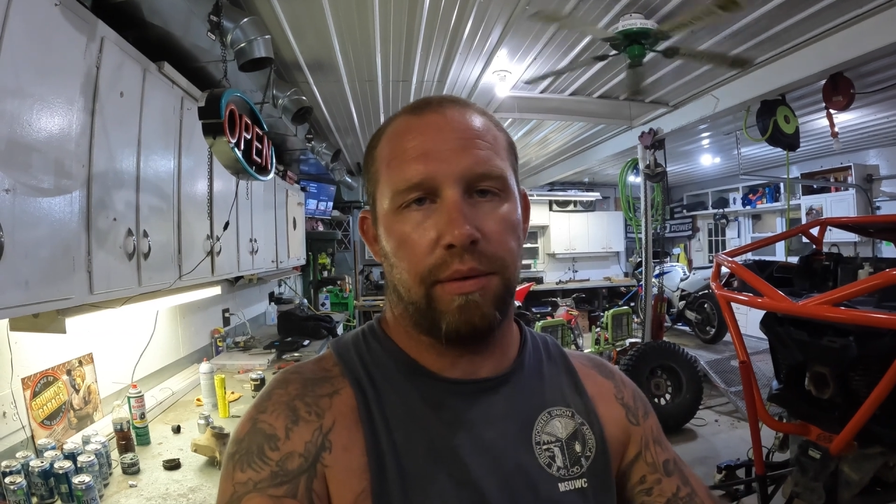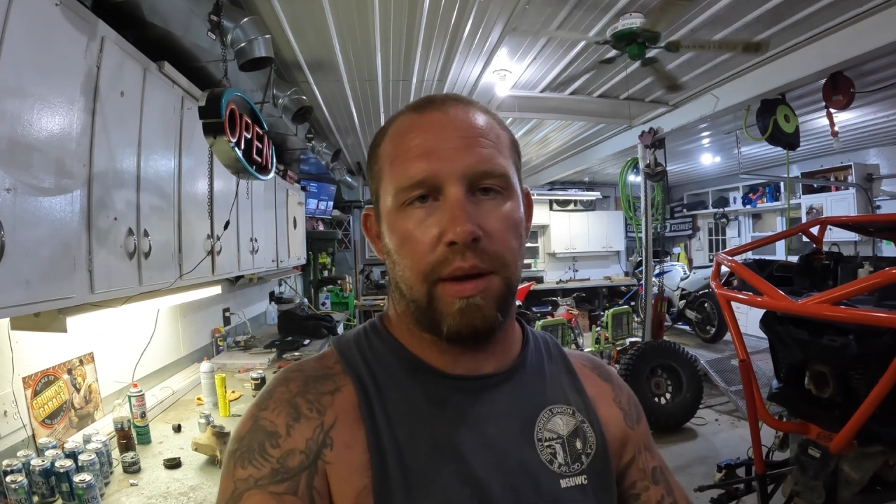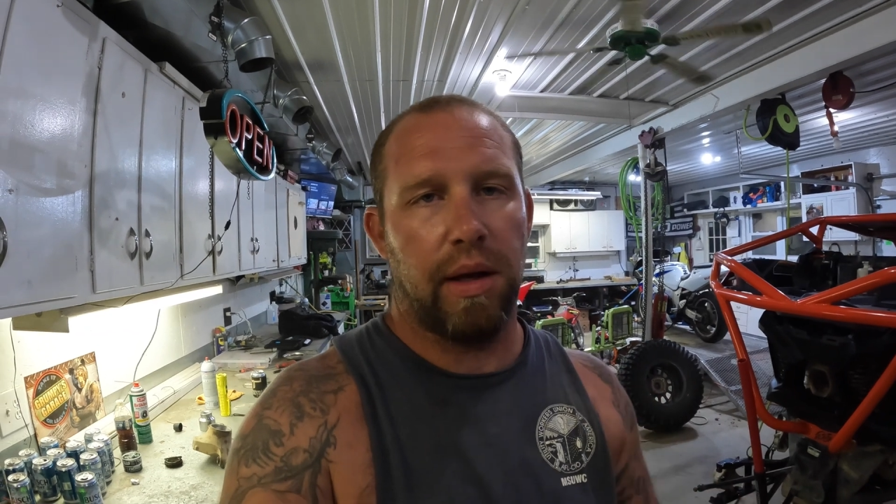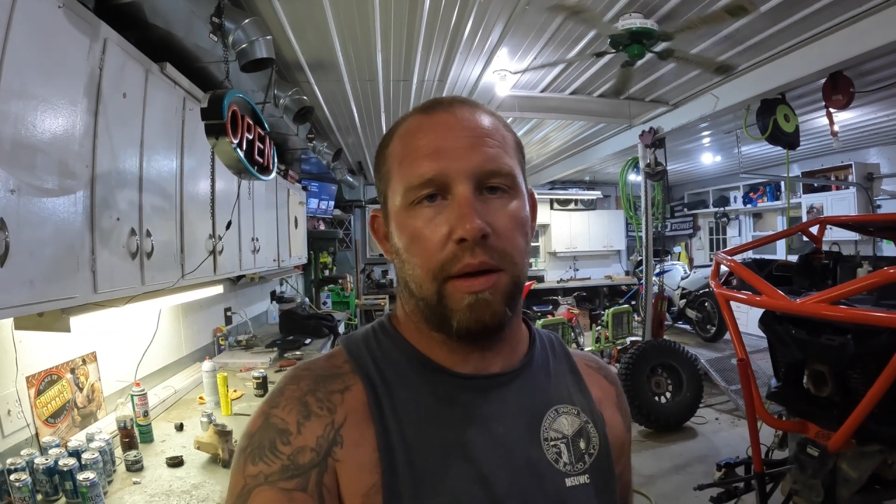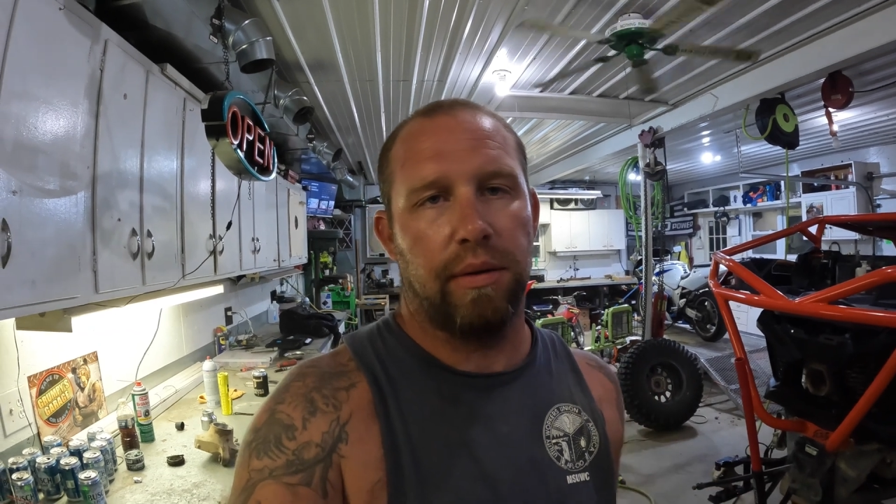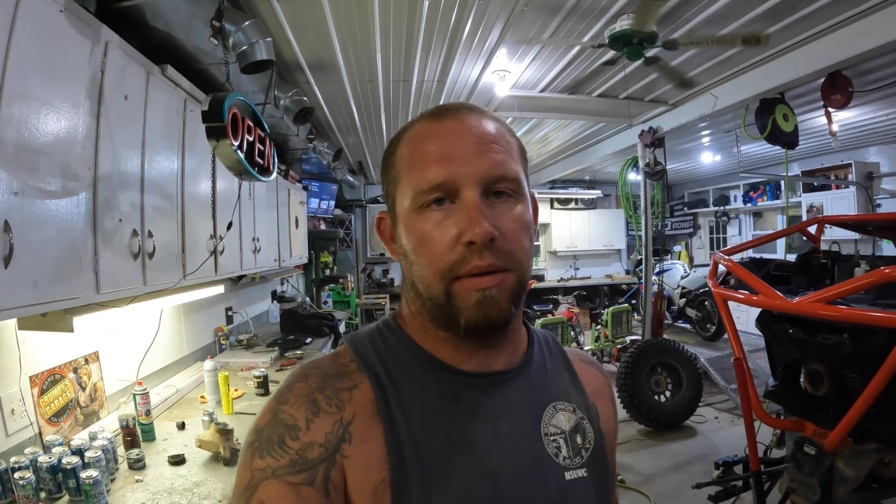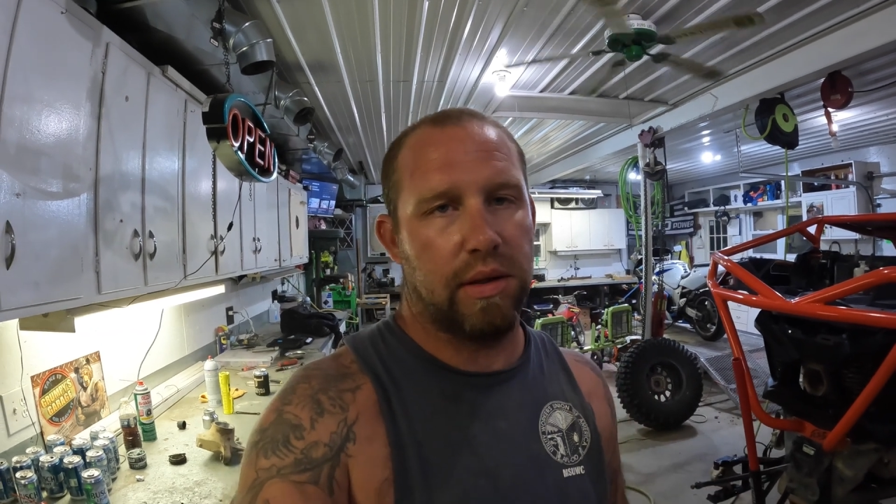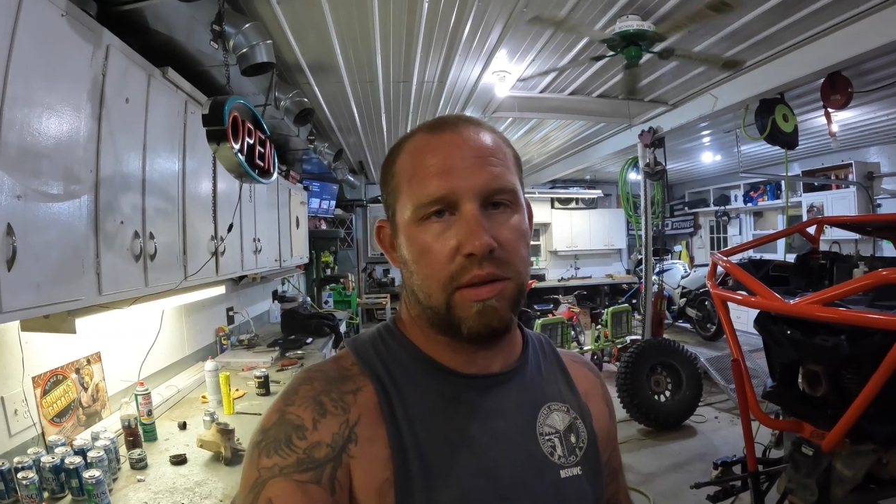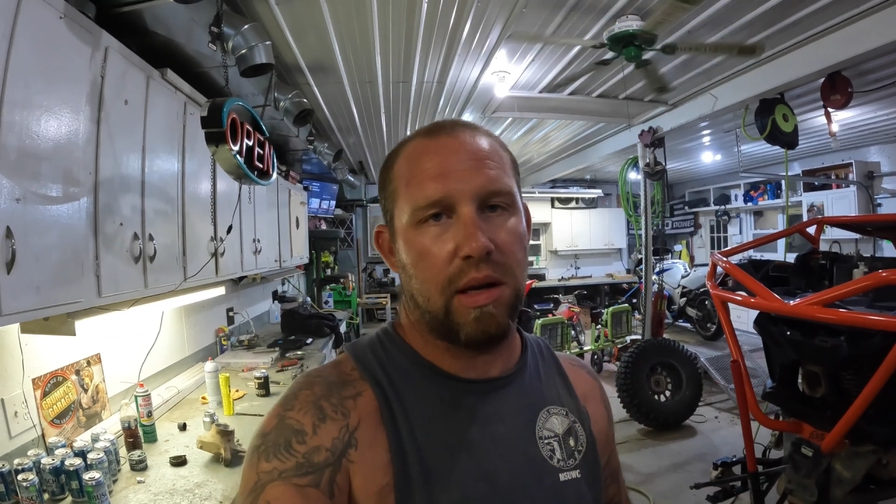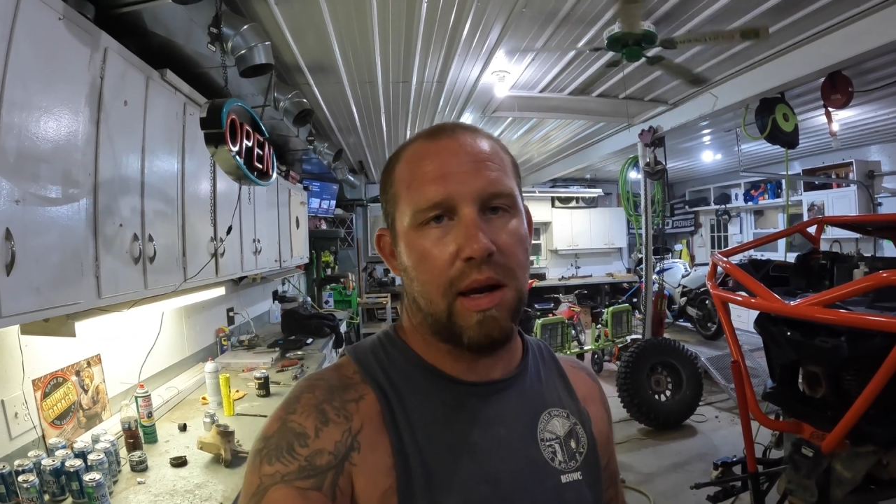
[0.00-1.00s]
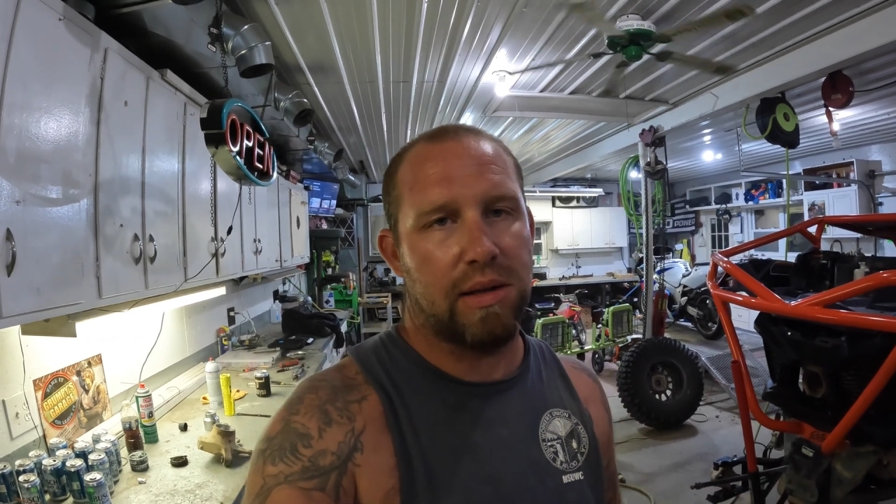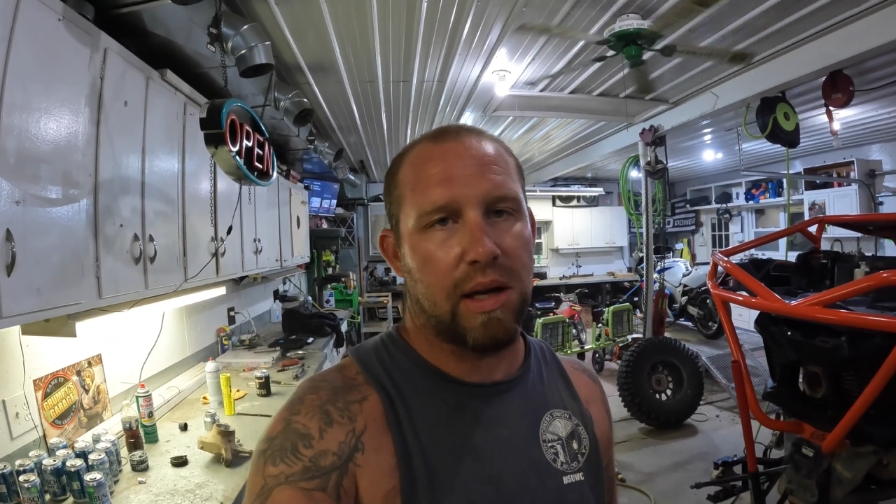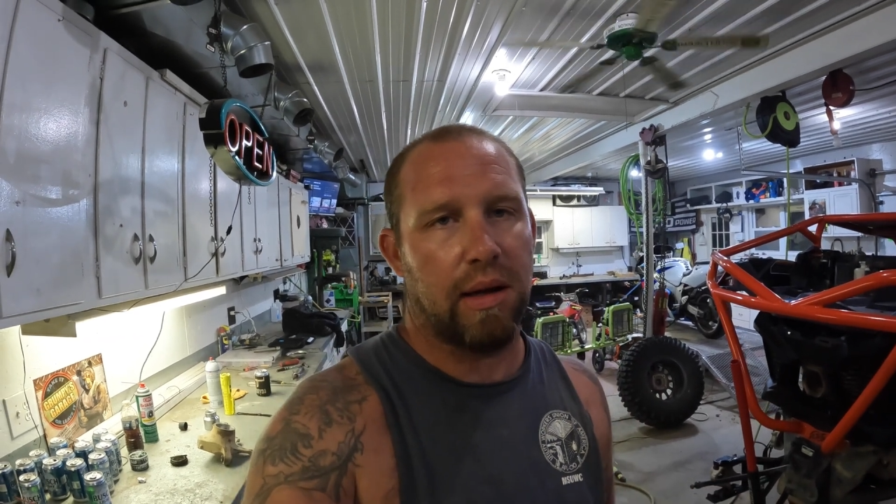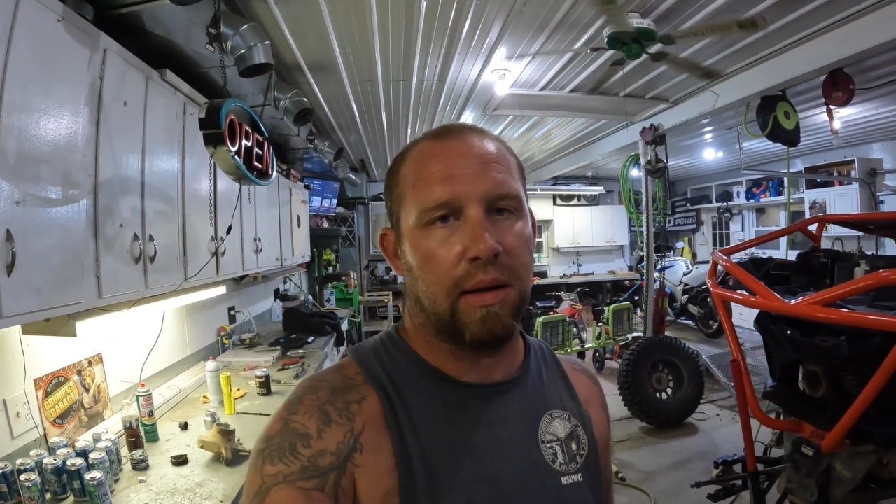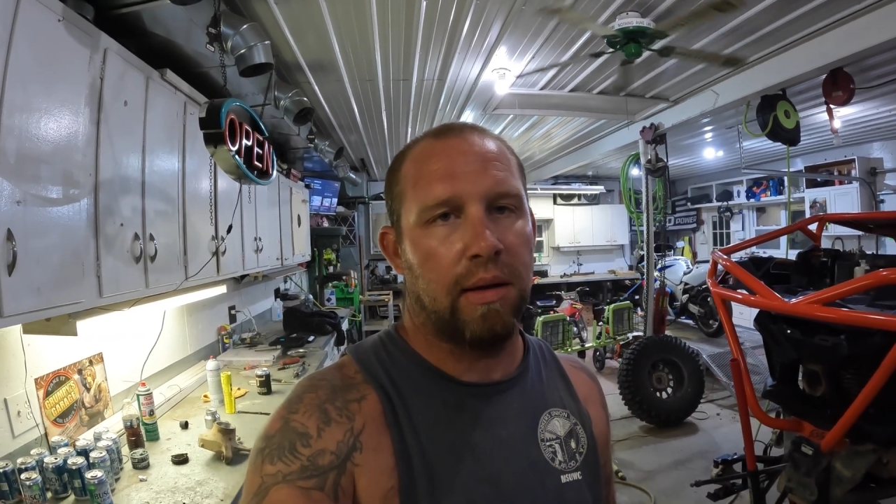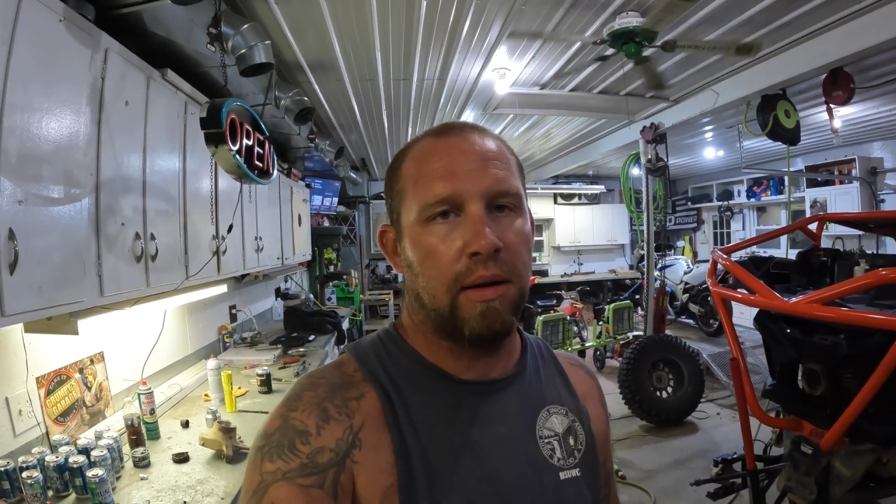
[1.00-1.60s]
than the CA Tech.